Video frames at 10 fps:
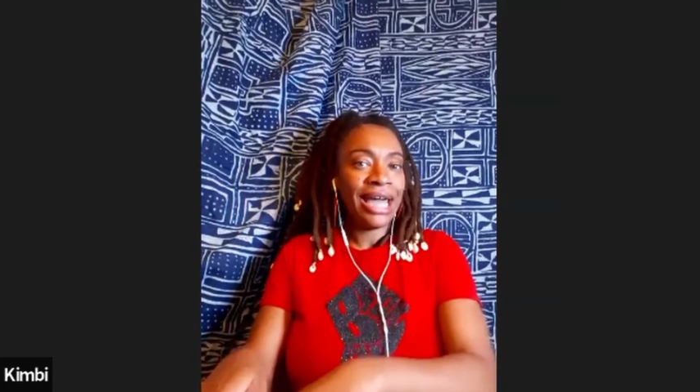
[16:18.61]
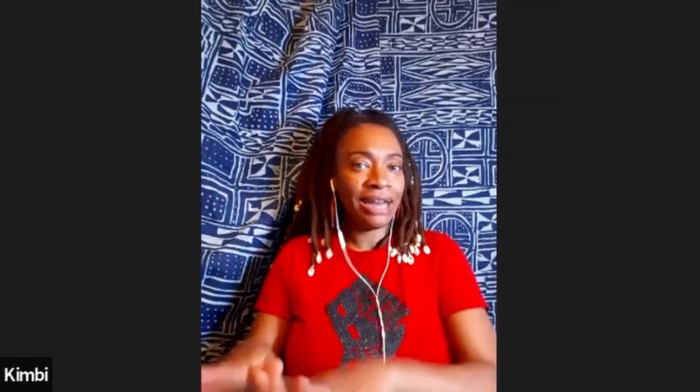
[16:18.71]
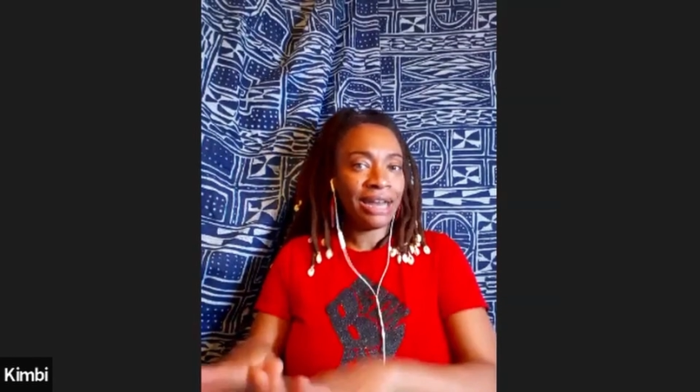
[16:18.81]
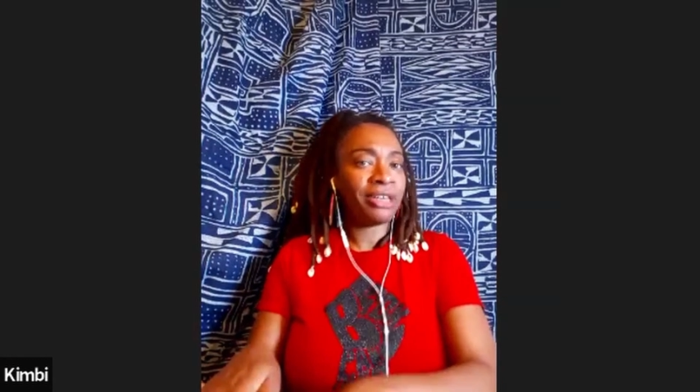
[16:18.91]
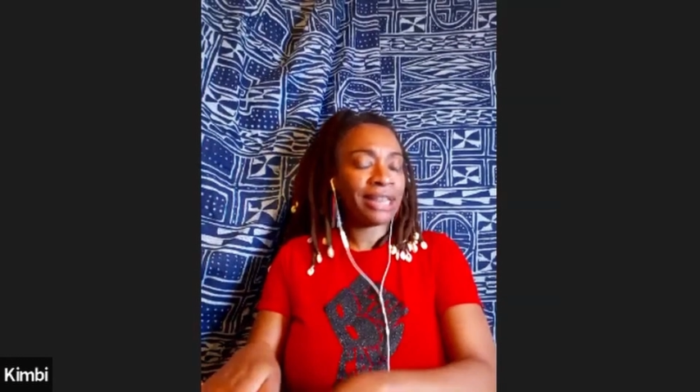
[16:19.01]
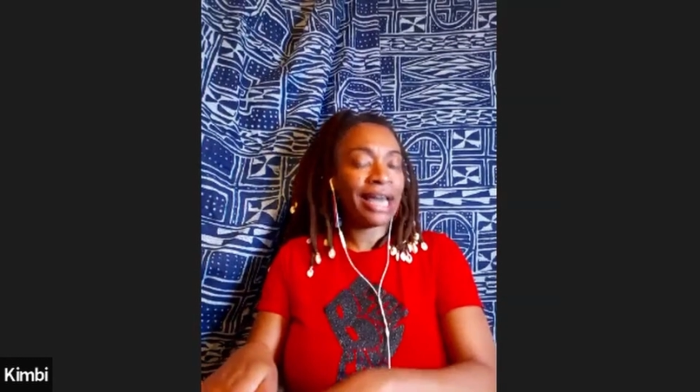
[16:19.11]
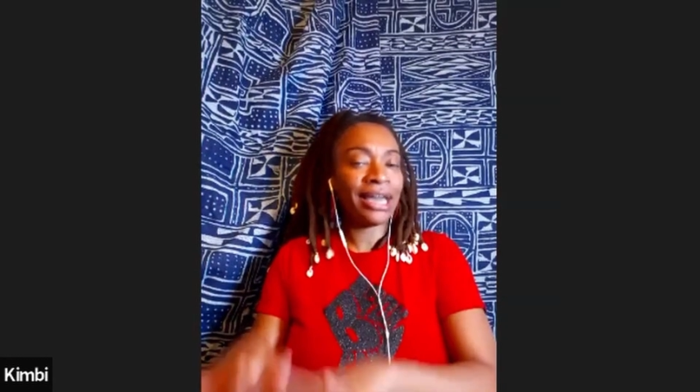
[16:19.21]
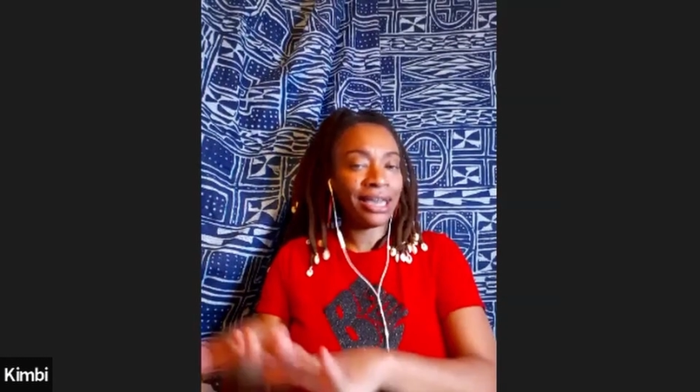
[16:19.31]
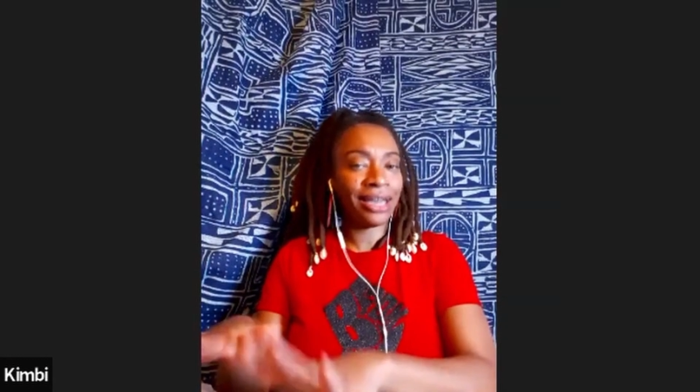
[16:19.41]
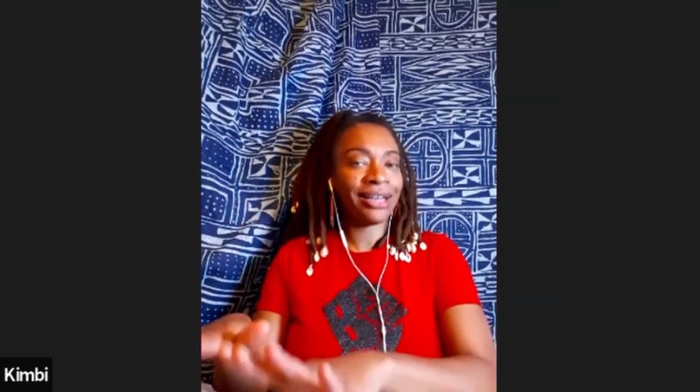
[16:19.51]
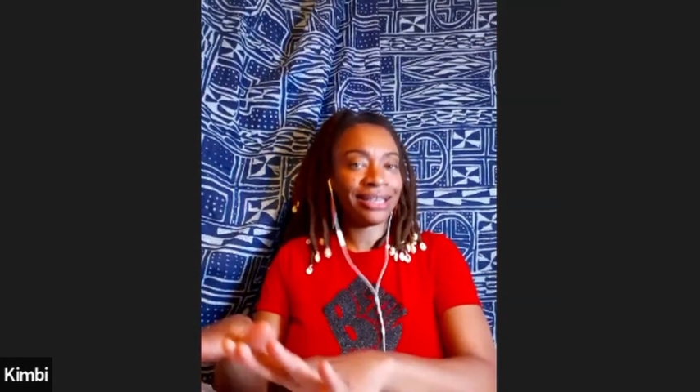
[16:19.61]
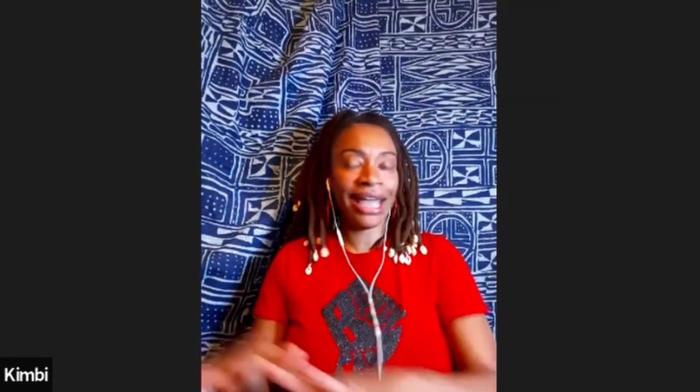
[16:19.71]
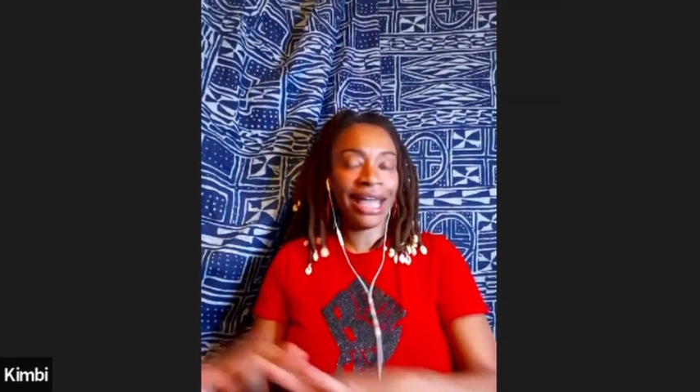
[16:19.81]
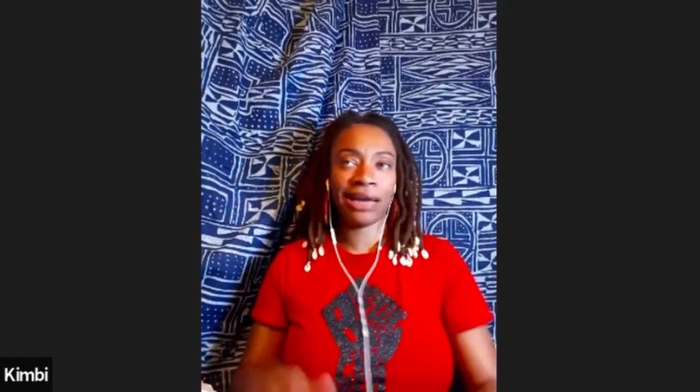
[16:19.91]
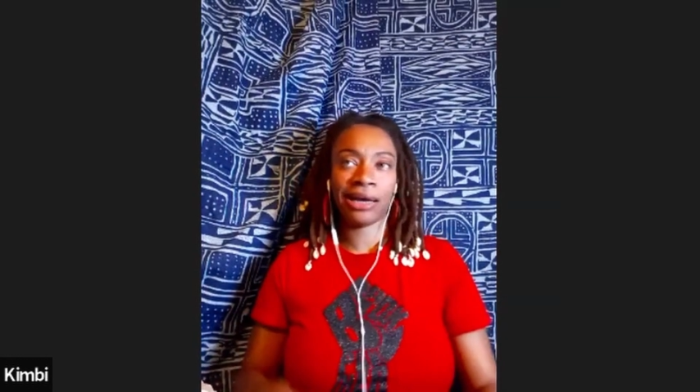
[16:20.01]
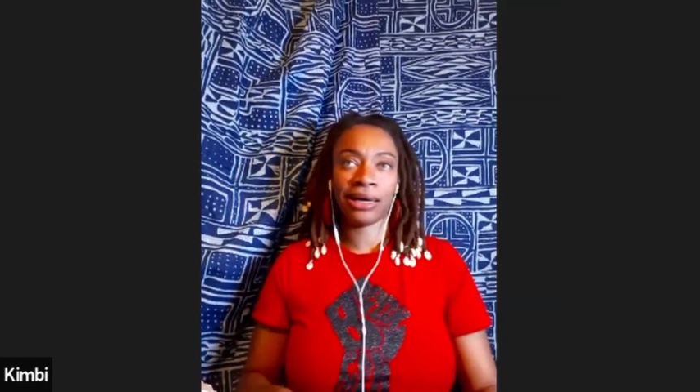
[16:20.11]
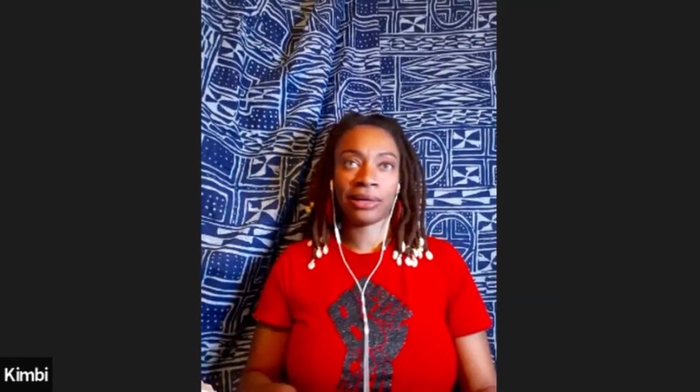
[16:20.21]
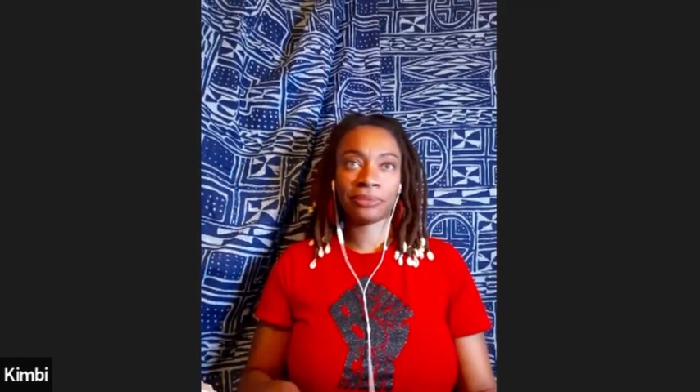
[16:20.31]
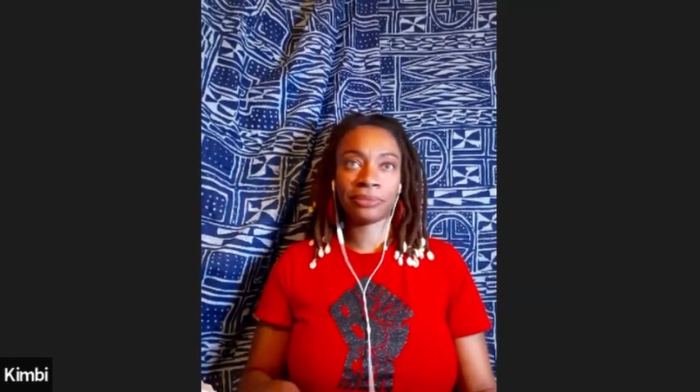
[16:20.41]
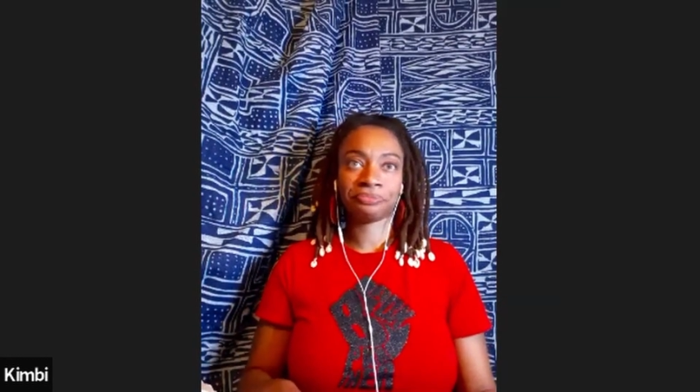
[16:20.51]
And if you like it, and
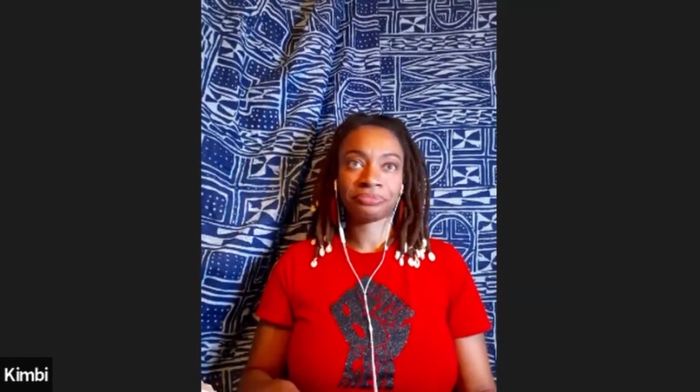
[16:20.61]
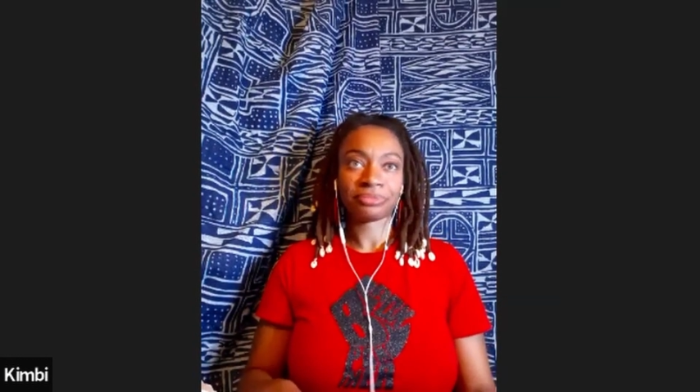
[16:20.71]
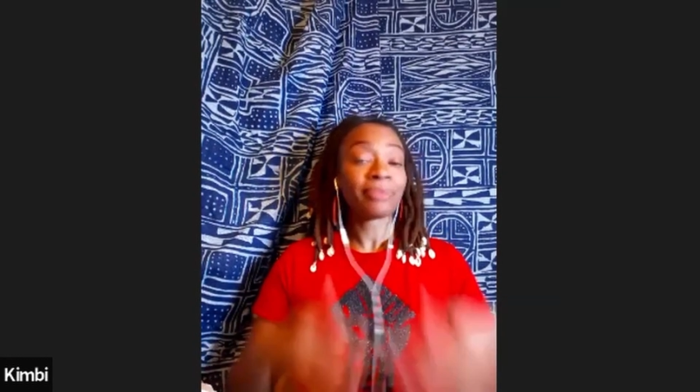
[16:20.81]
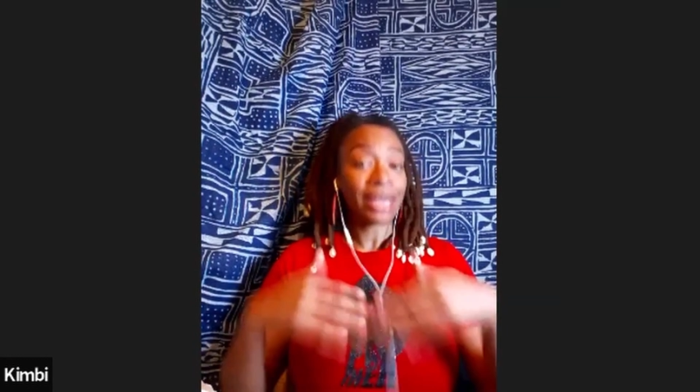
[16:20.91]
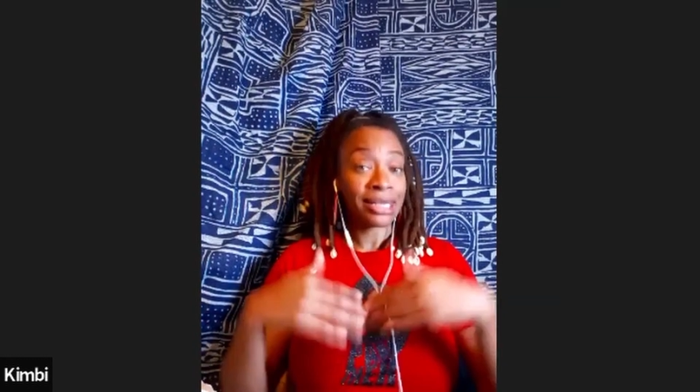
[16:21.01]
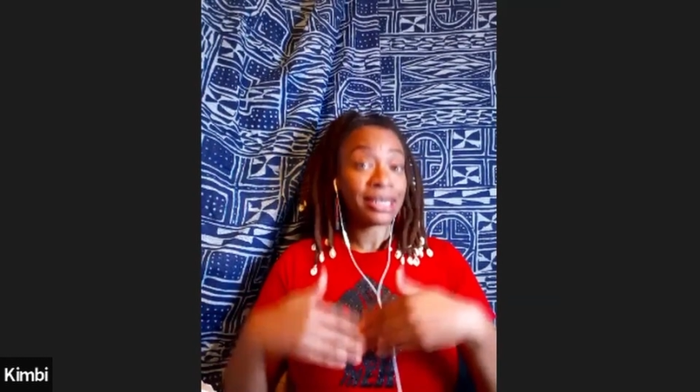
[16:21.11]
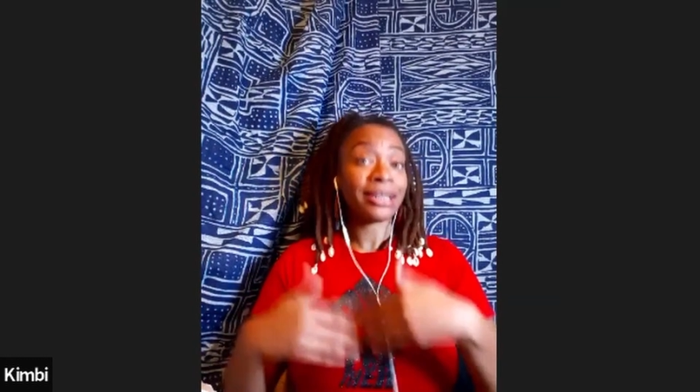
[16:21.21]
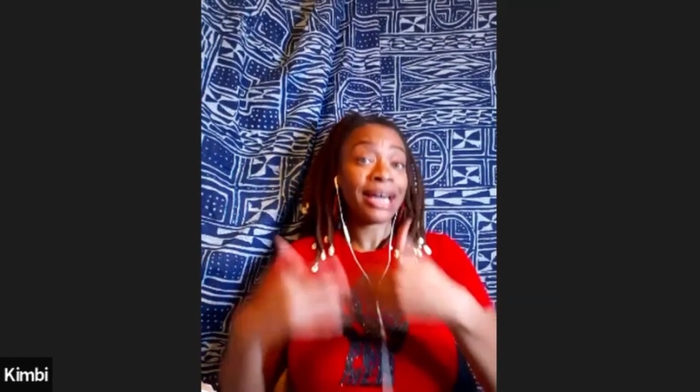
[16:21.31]
so